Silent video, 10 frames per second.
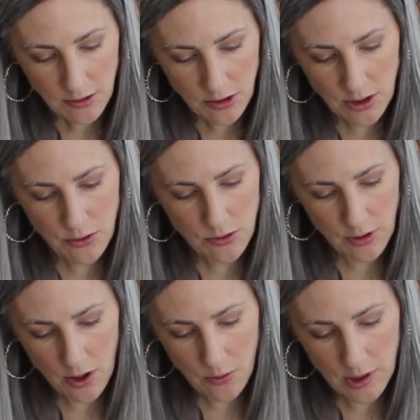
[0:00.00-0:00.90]
to use
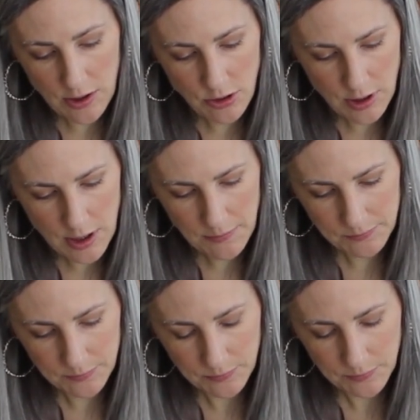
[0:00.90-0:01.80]
the coconut sugar.
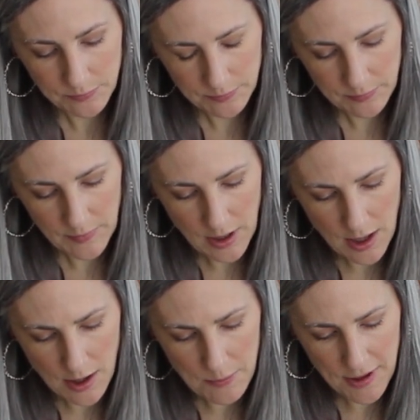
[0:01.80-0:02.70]

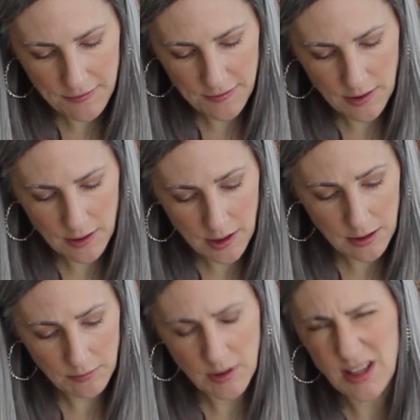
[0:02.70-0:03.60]
I feel like